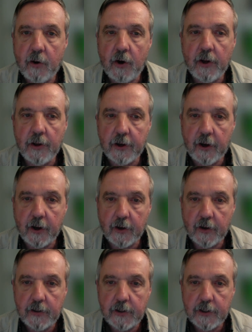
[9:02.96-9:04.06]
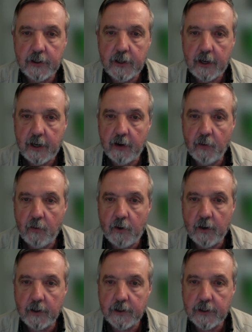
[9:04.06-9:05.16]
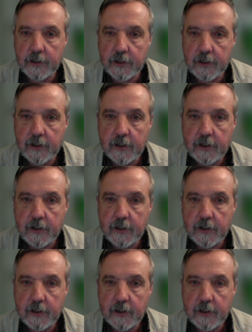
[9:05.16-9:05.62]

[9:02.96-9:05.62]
all the colors at once,